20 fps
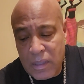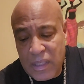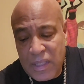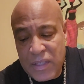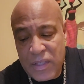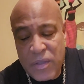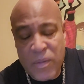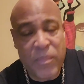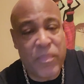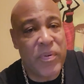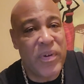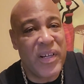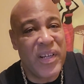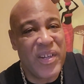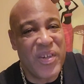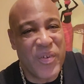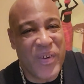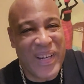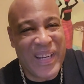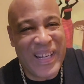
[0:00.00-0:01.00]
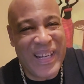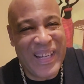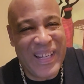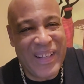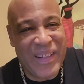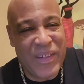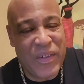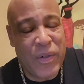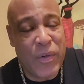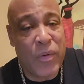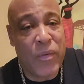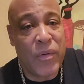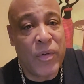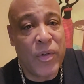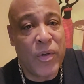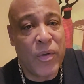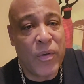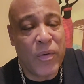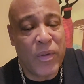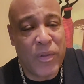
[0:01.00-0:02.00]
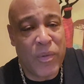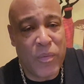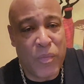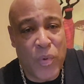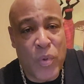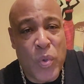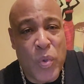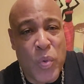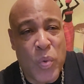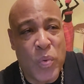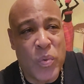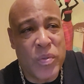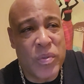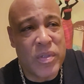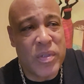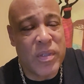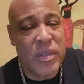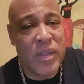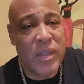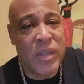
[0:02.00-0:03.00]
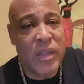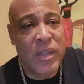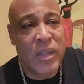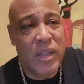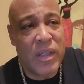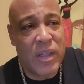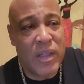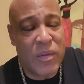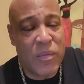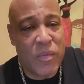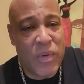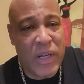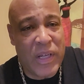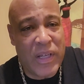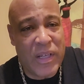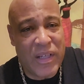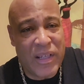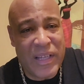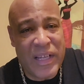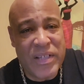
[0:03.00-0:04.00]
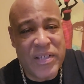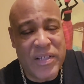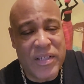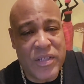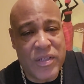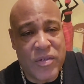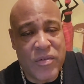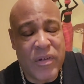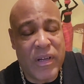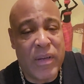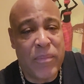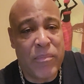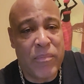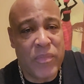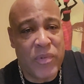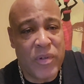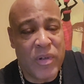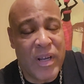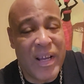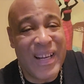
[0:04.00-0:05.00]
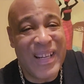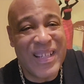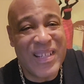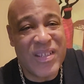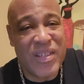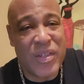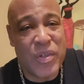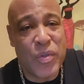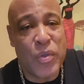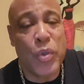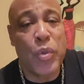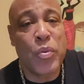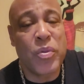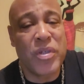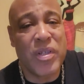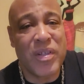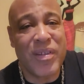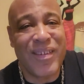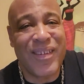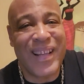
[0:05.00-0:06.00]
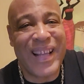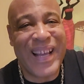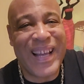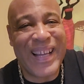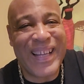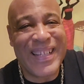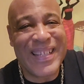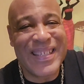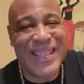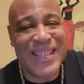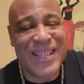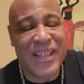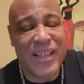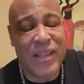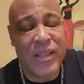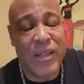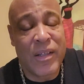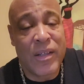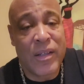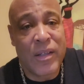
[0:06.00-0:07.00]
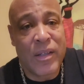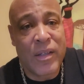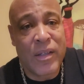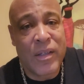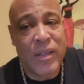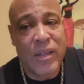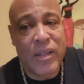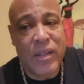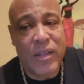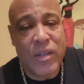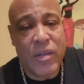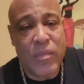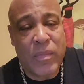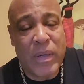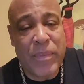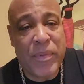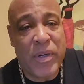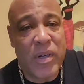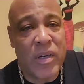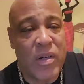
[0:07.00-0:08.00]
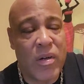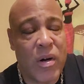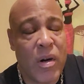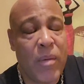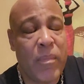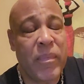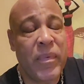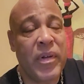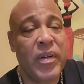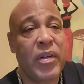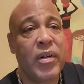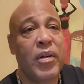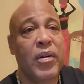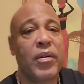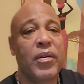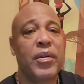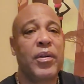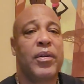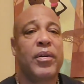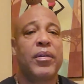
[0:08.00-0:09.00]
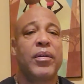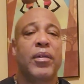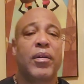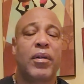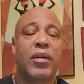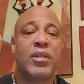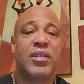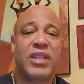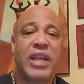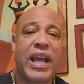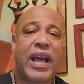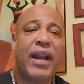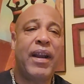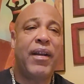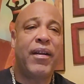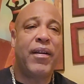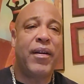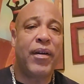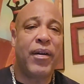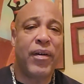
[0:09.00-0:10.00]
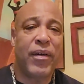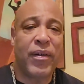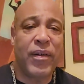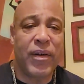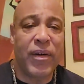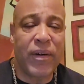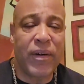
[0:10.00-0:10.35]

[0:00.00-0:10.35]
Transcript: and you're pretty green. You don't know the rules and the regulations. You're not institutionalized. You may be a carpenter, dude, or a janitor,